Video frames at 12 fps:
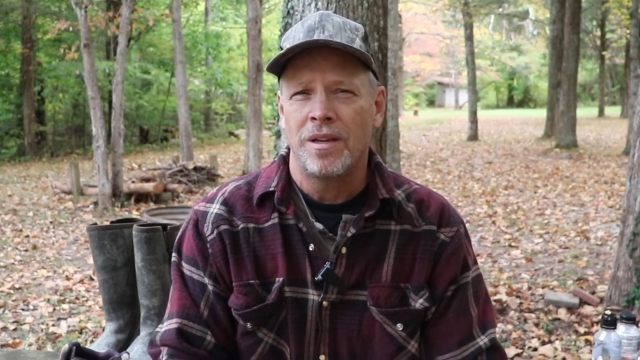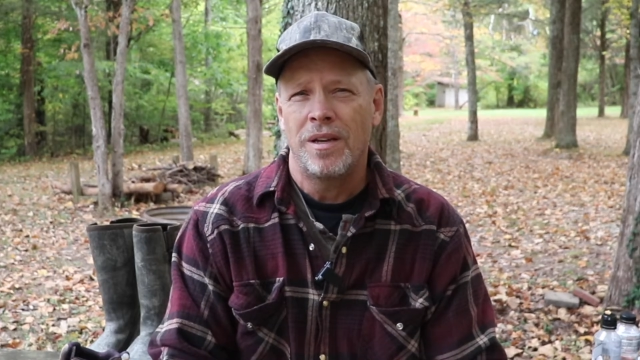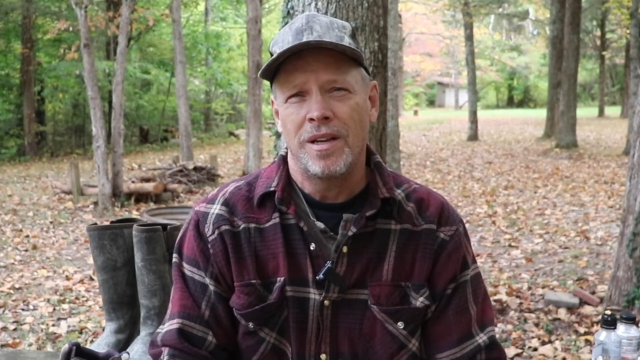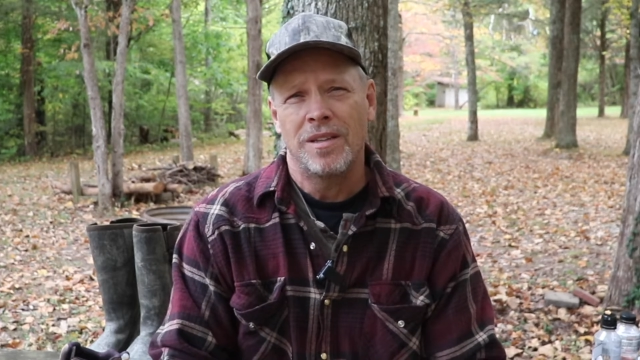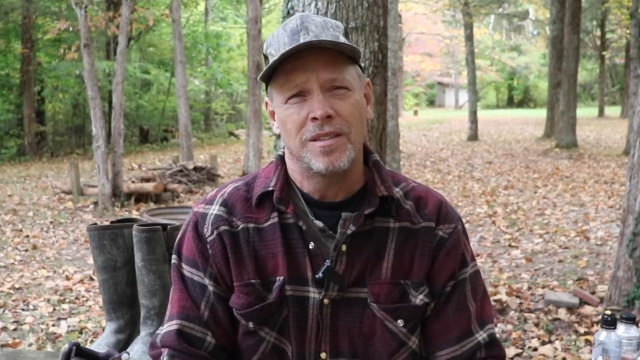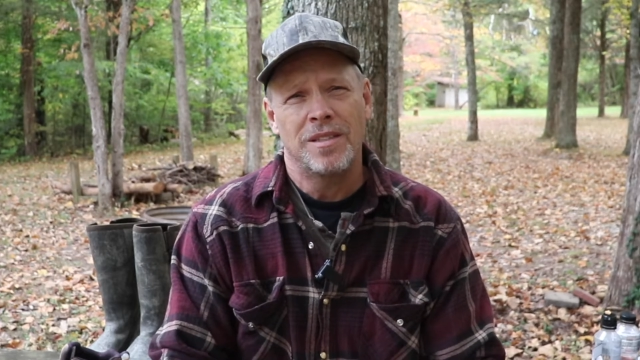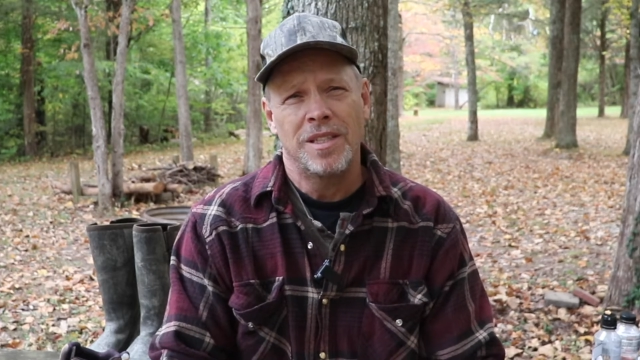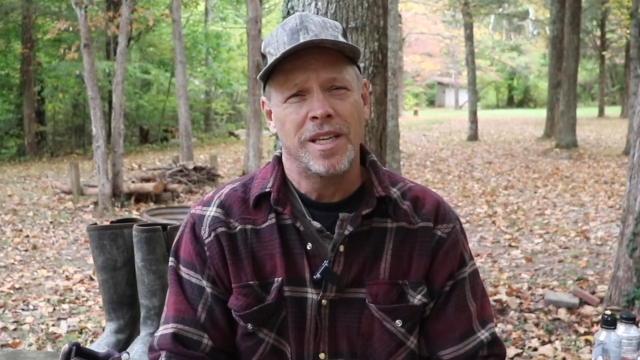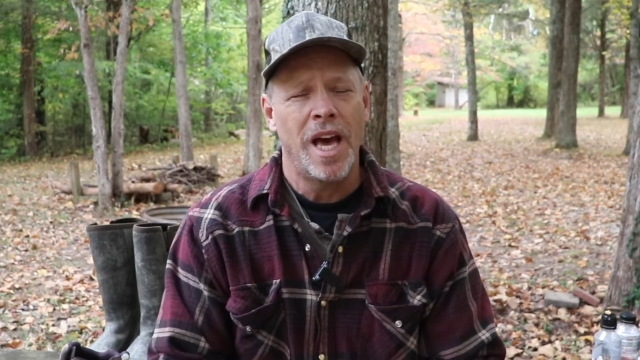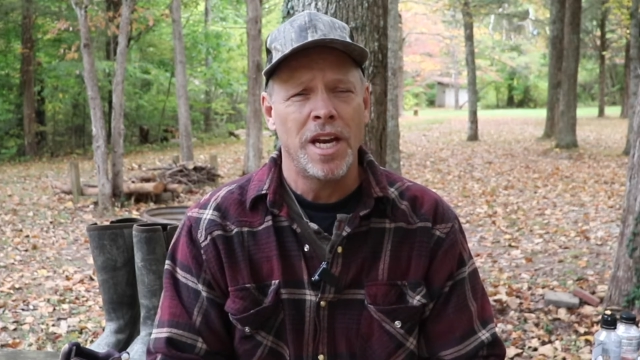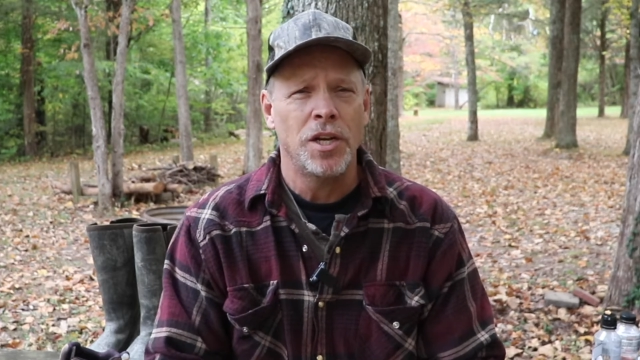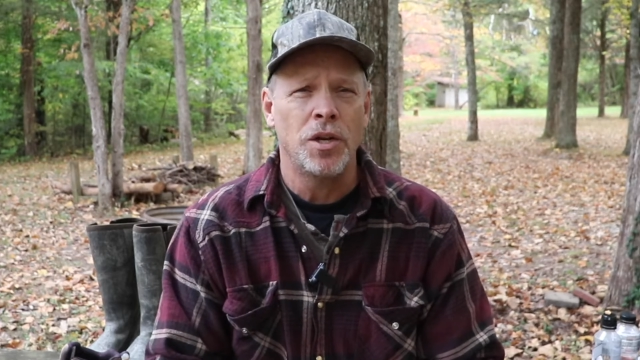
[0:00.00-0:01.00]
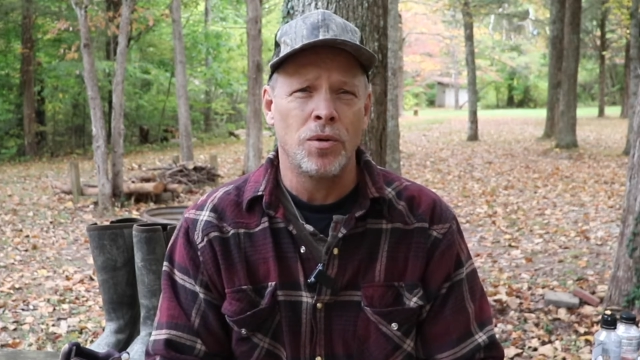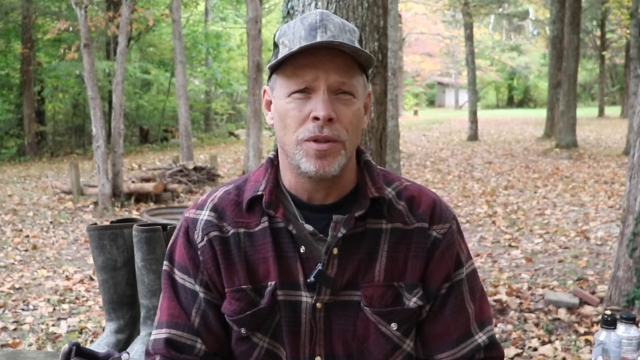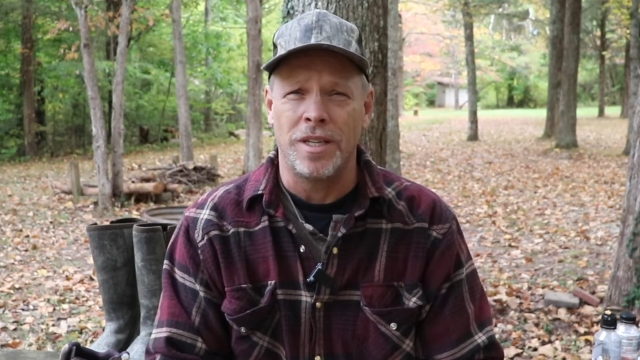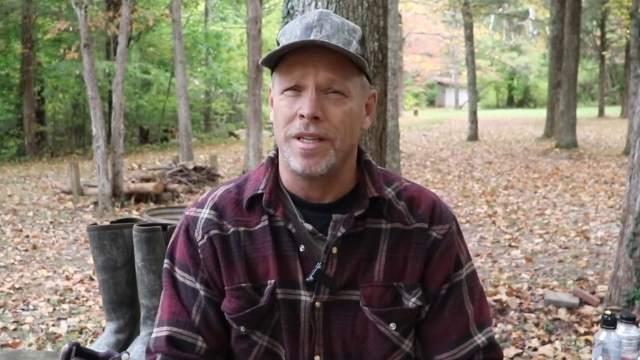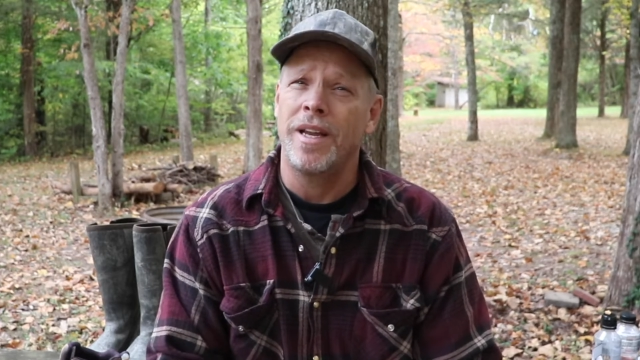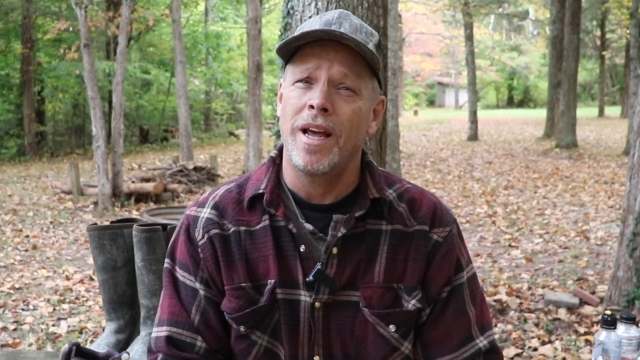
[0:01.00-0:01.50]
Now, you gotta know
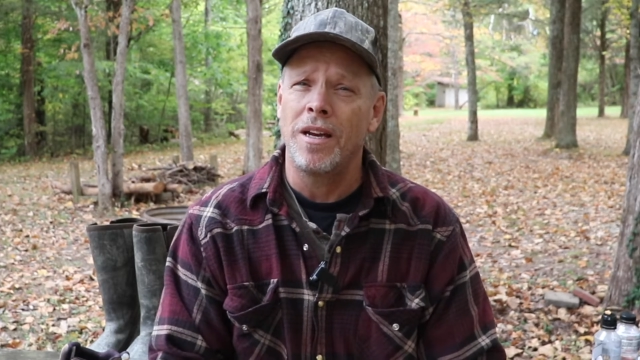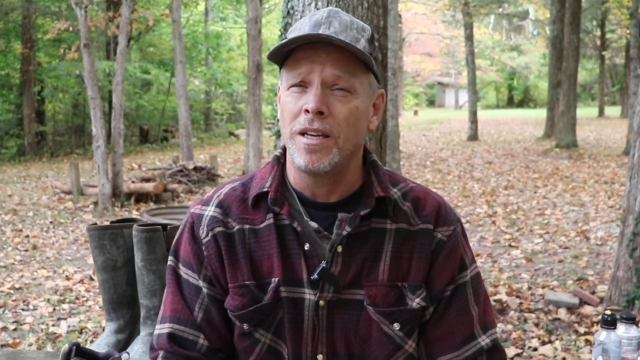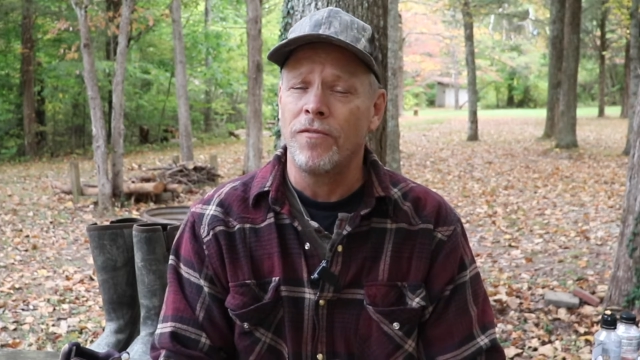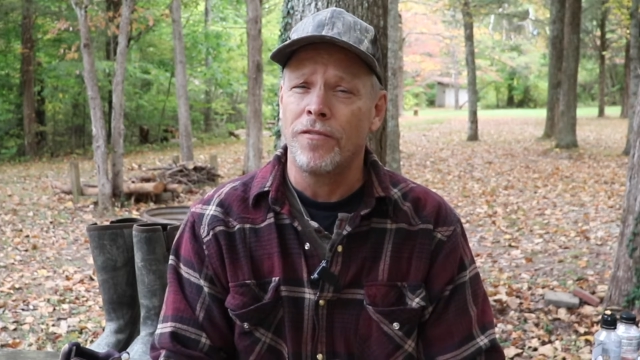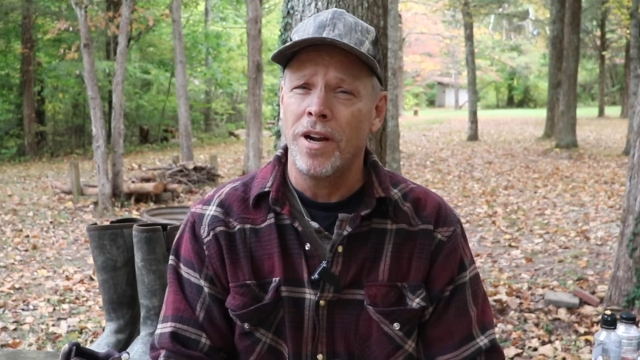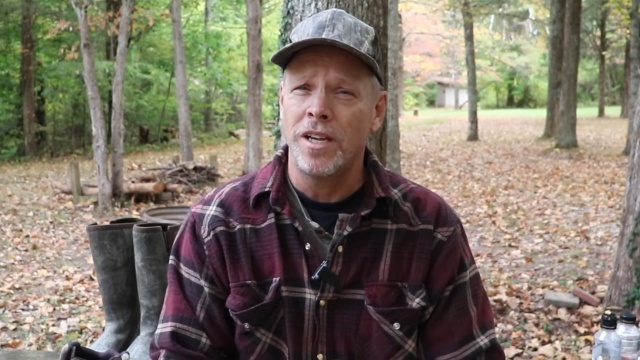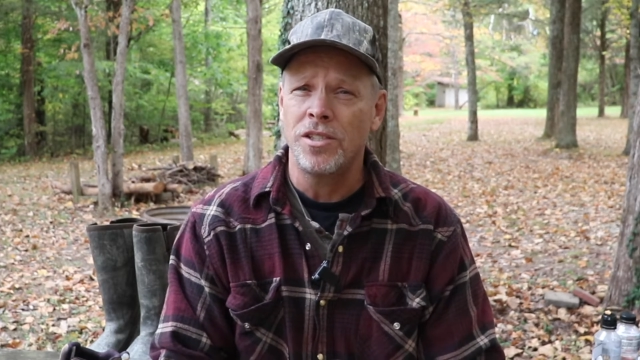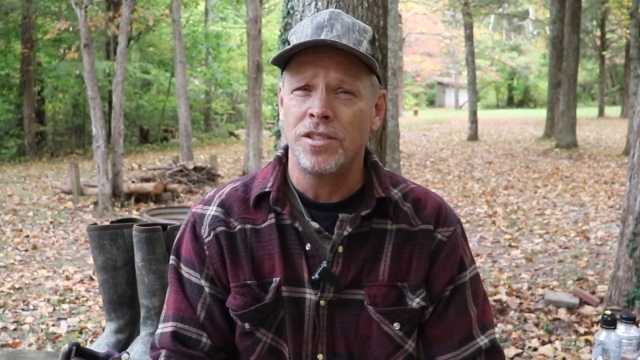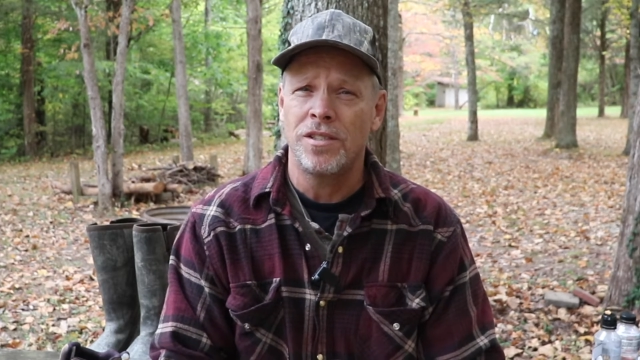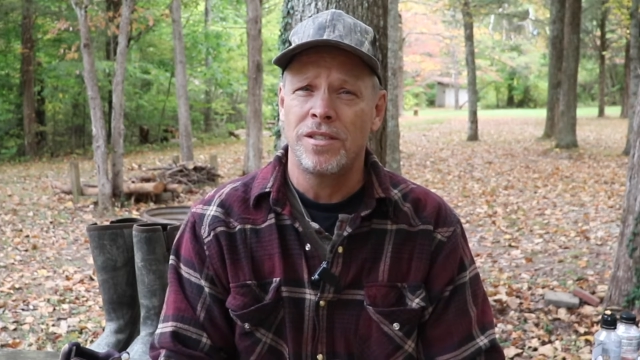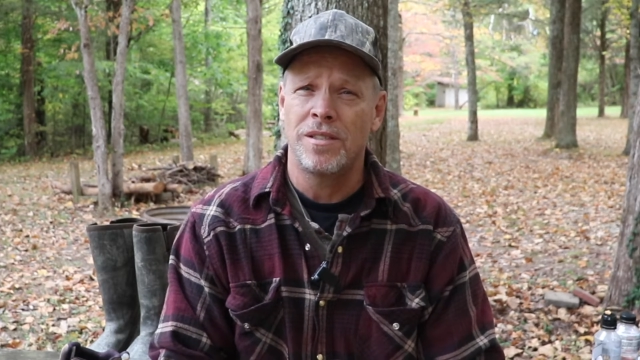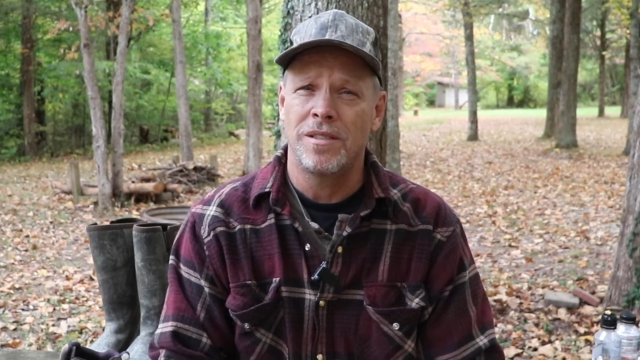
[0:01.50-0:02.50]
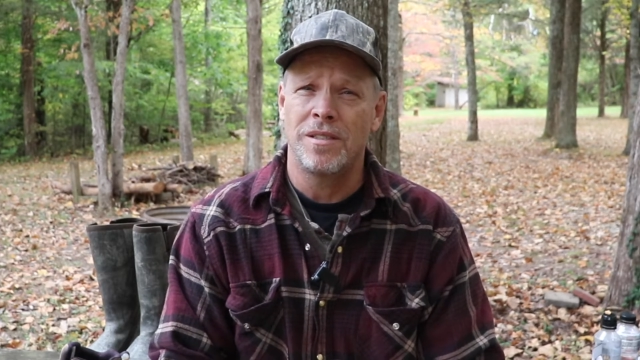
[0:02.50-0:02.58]
that Downy Fresh